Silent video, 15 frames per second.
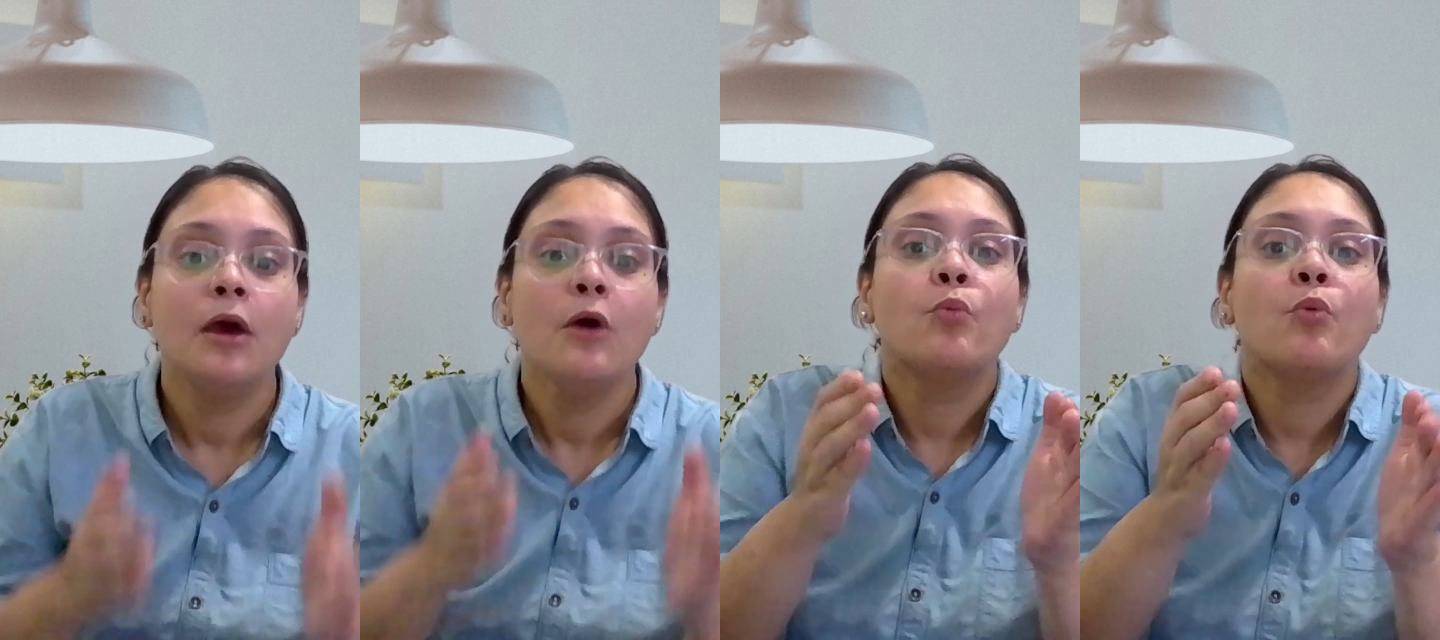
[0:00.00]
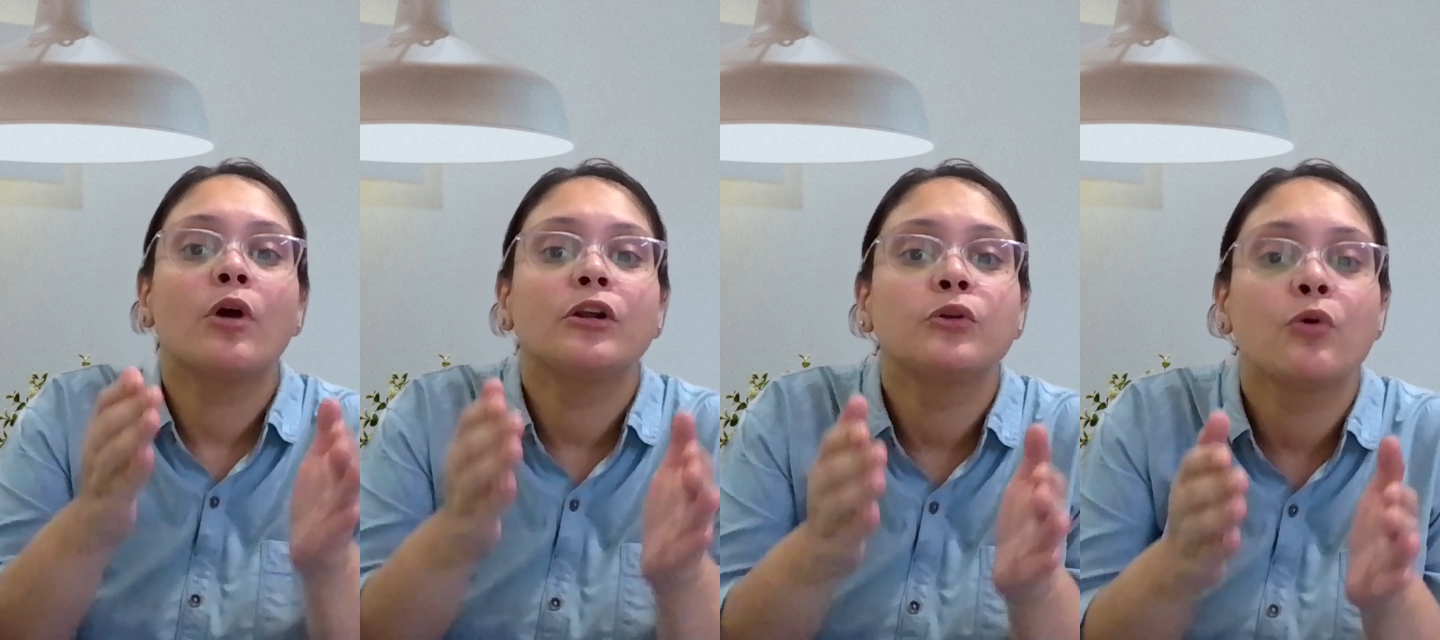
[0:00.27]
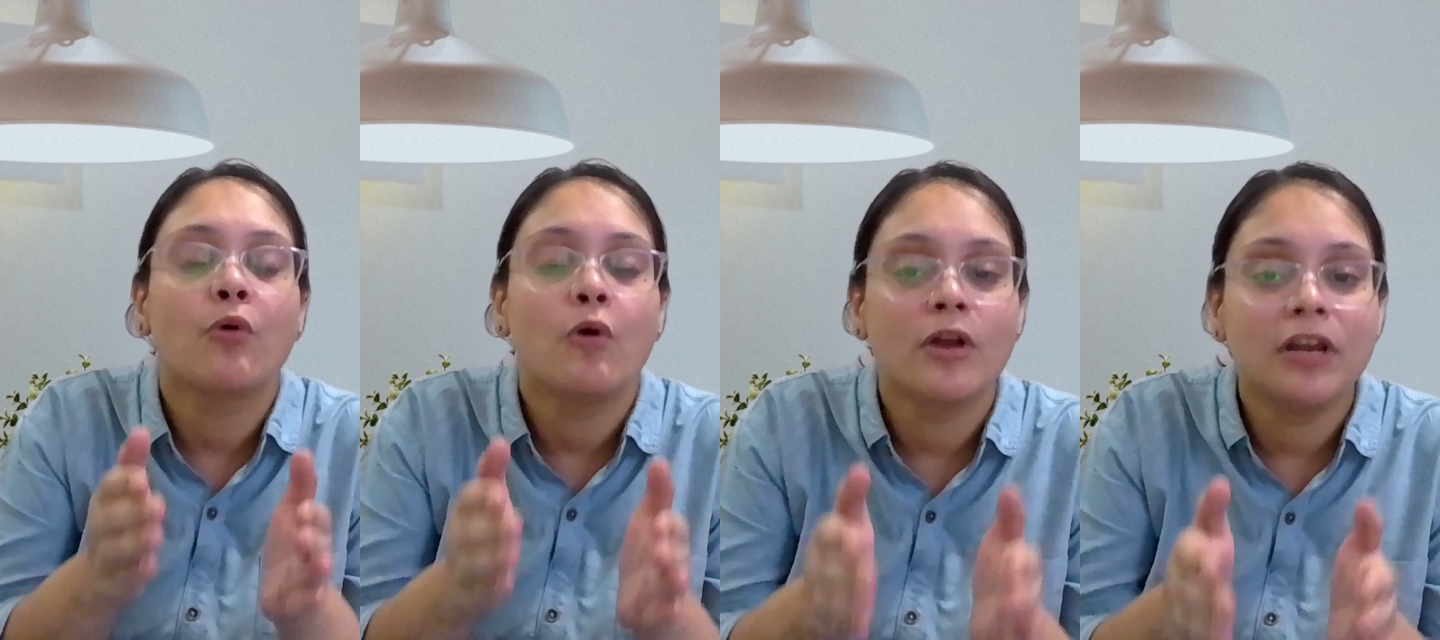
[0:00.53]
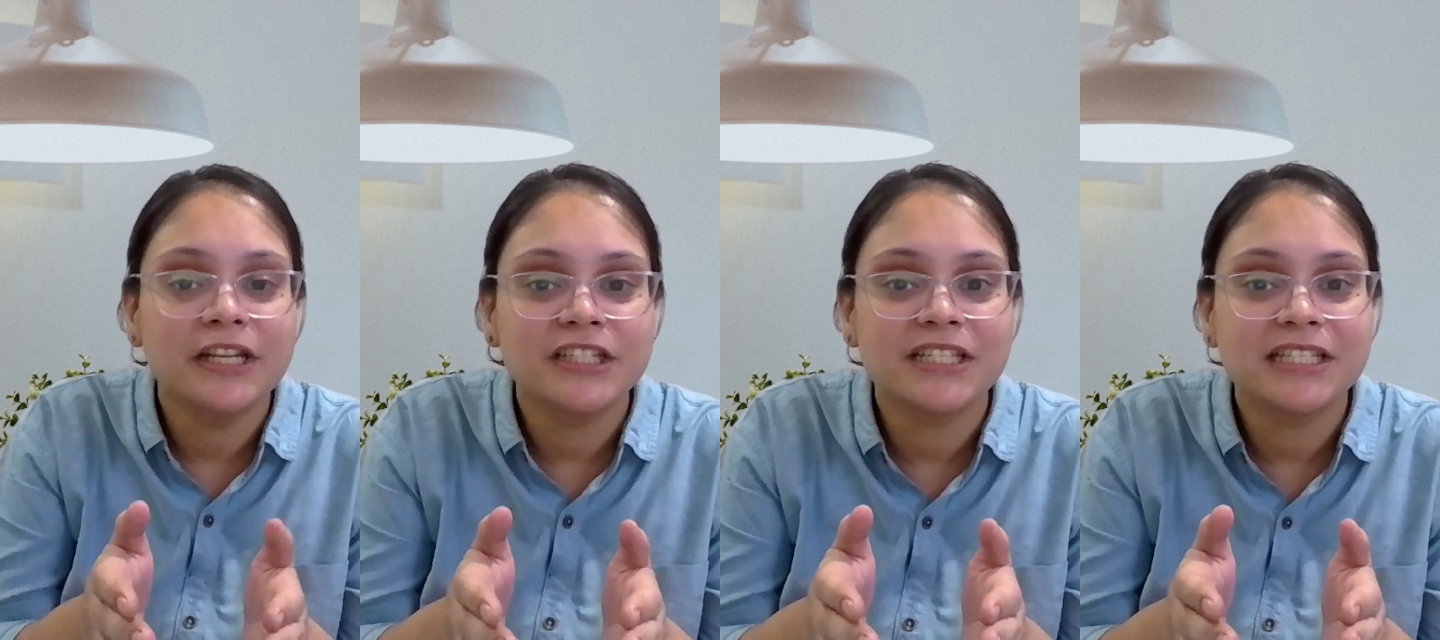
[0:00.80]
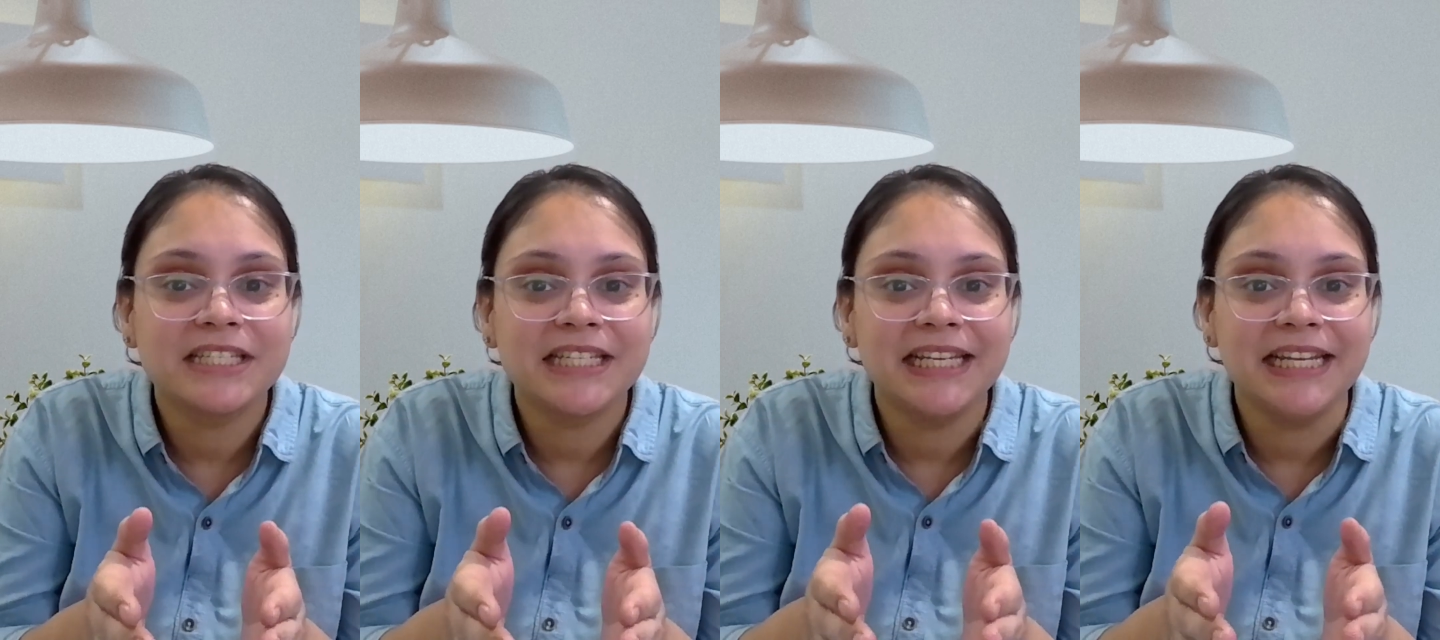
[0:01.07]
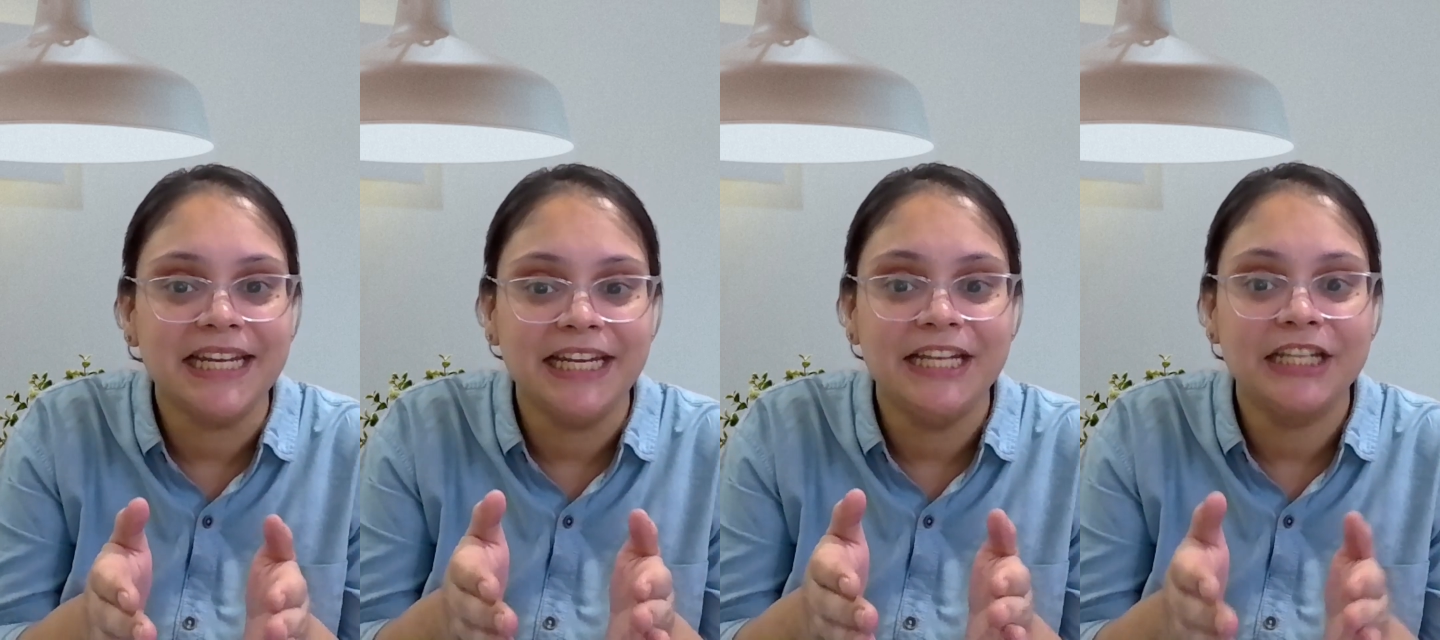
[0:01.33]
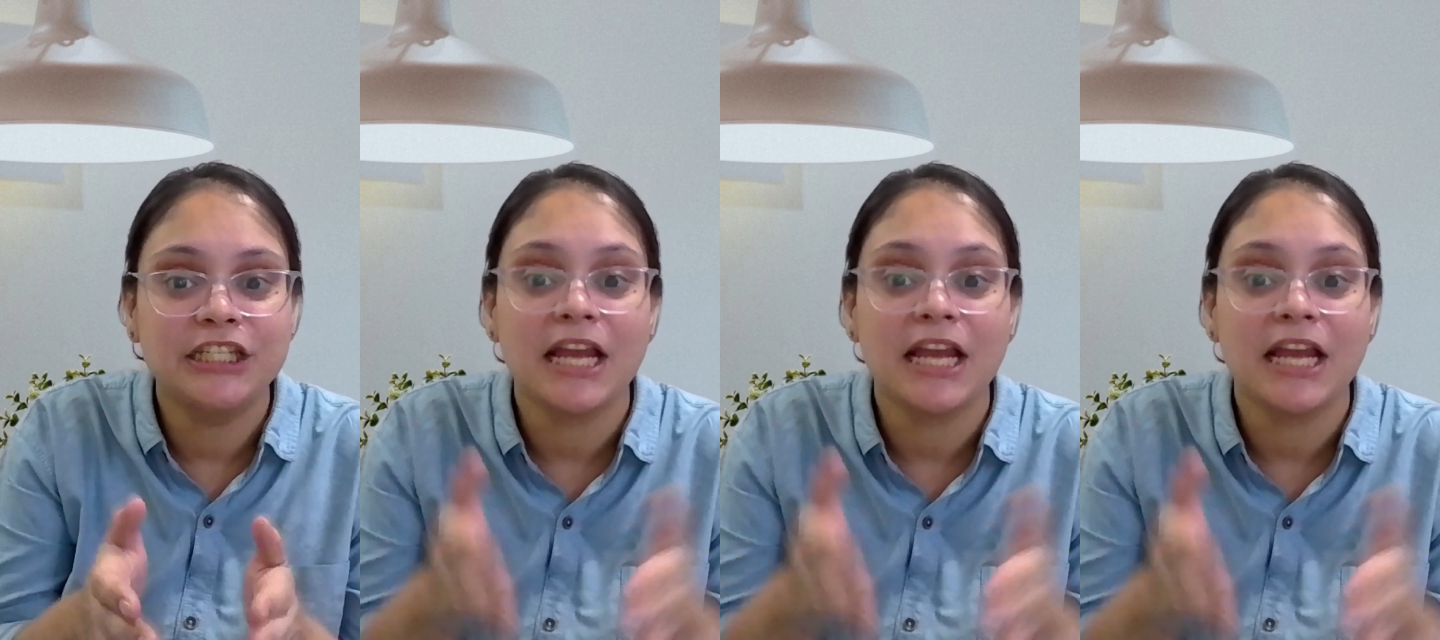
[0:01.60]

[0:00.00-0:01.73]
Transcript: what colleges teach